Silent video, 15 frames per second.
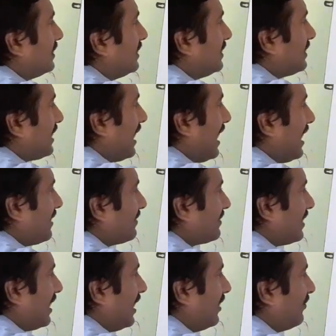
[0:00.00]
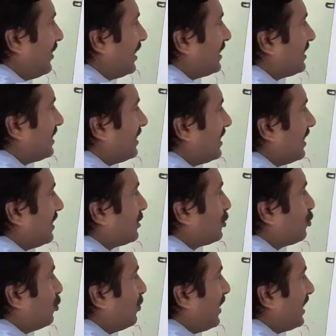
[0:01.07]
It has
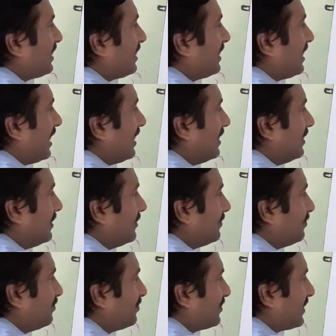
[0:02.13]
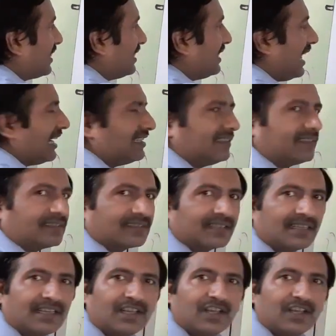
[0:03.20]
two vertical lines.